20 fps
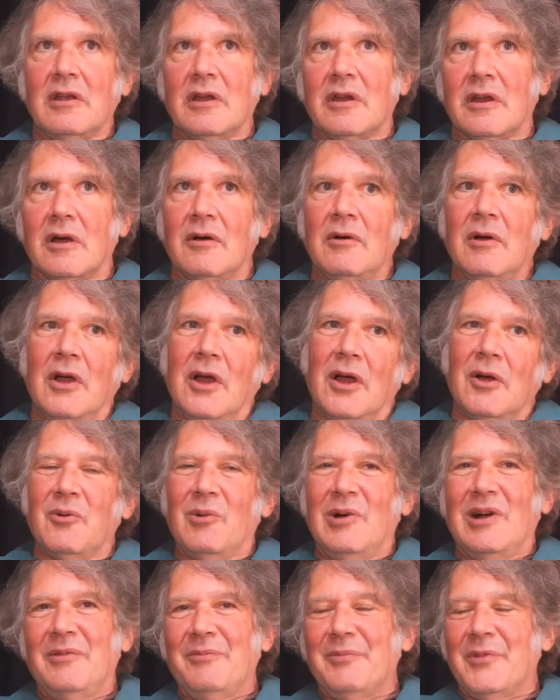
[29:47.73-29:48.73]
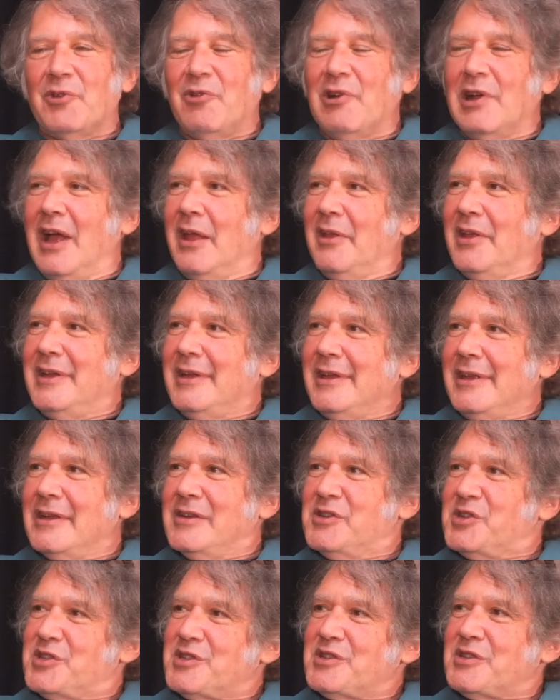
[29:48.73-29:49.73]
You know, well, the reality
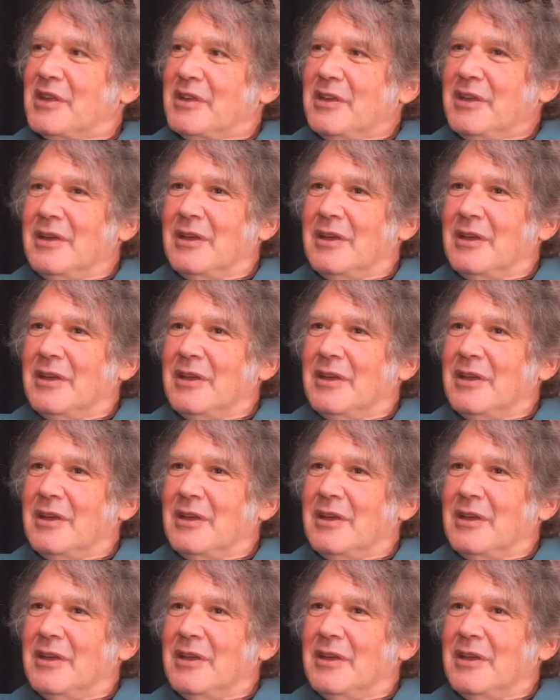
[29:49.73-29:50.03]
is